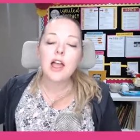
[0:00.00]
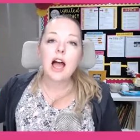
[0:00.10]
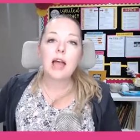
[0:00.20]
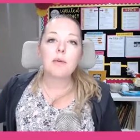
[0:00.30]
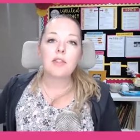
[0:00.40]

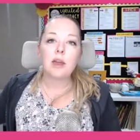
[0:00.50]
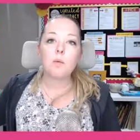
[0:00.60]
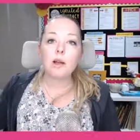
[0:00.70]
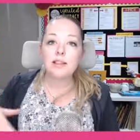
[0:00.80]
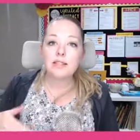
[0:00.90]
I will
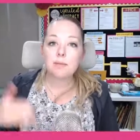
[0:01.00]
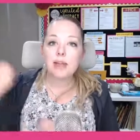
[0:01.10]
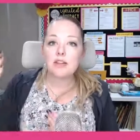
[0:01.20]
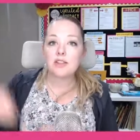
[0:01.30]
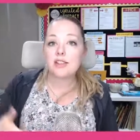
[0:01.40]
then, once the
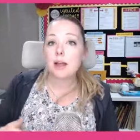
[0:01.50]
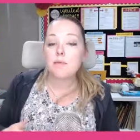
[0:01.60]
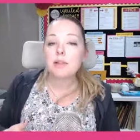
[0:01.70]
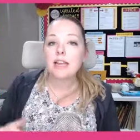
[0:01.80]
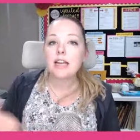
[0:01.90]
page is
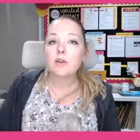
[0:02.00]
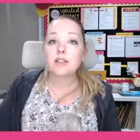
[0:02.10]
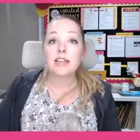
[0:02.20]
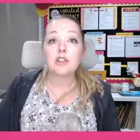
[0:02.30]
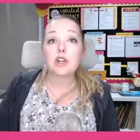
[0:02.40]
complete or
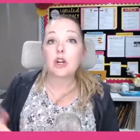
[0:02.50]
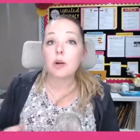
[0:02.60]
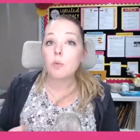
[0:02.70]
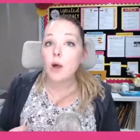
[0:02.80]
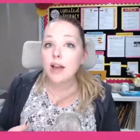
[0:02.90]
say
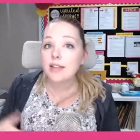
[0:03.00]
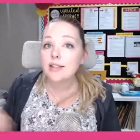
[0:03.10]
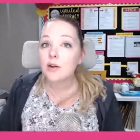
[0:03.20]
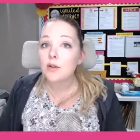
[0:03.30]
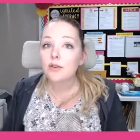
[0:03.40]
term one
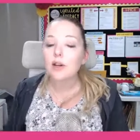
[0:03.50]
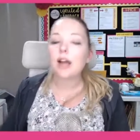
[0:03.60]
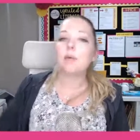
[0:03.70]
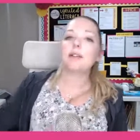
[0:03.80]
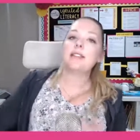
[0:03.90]
is over,
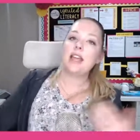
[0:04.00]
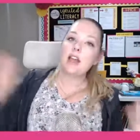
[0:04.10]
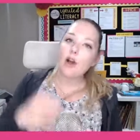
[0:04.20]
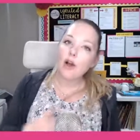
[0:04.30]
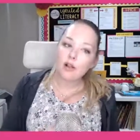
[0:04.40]
I will
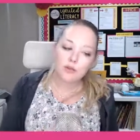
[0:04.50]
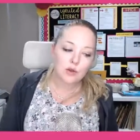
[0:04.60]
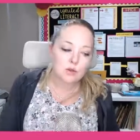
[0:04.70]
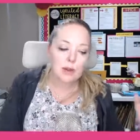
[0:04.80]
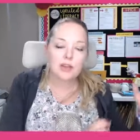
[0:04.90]
take all of
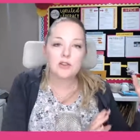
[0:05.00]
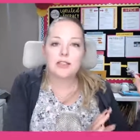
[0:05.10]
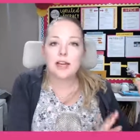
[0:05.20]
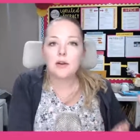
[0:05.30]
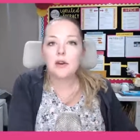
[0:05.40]
those
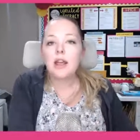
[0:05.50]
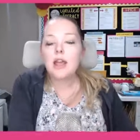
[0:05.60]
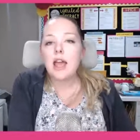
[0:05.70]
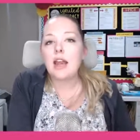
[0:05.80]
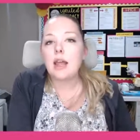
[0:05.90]
pages out
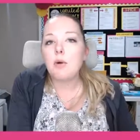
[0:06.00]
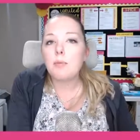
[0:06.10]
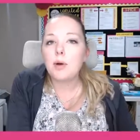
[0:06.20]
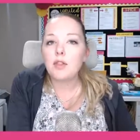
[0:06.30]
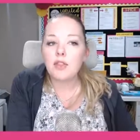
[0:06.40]
and I
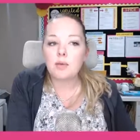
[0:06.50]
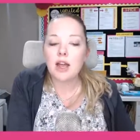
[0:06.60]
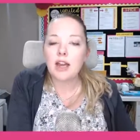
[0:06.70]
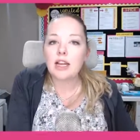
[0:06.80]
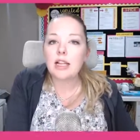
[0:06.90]
will put them
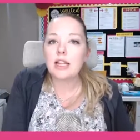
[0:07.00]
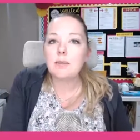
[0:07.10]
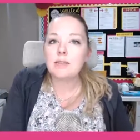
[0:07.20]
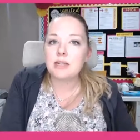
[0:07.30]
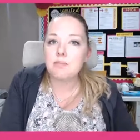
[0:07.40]
kind of
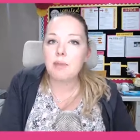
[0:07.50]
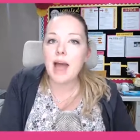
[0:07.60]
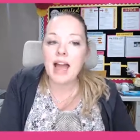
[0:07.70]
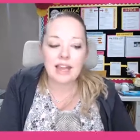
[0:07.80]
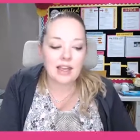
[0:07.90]
clipped and
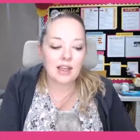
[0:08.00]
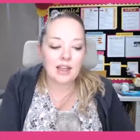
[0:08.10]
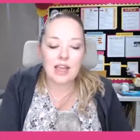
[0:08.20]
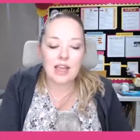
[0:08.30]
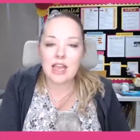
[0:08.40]
back
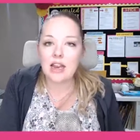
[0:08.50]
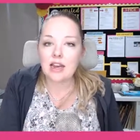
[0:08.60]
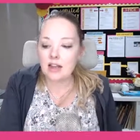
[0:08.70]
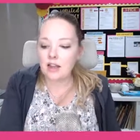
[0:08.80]
in